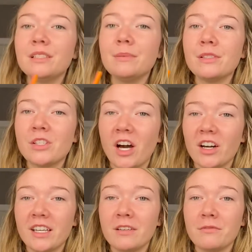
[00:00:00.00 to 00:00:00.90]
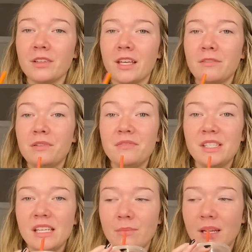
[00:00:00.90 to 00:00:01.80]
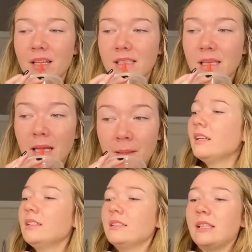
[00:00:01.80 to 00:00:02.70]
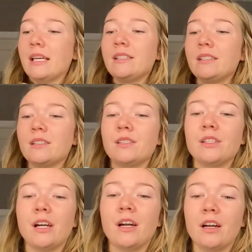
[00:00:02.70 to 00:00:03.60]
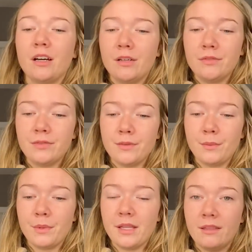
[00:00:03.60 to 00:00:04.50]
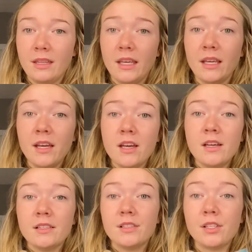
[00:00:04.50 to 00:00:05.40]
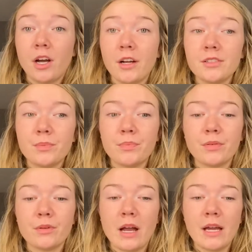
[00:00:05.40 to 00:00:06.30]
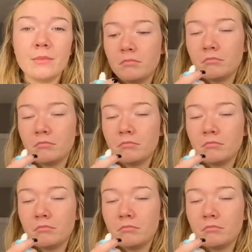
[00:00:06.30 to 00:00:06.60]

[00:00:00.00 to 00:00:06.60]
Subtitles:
been talking for like 15 minutes. Let's start off with the Tarte Primer.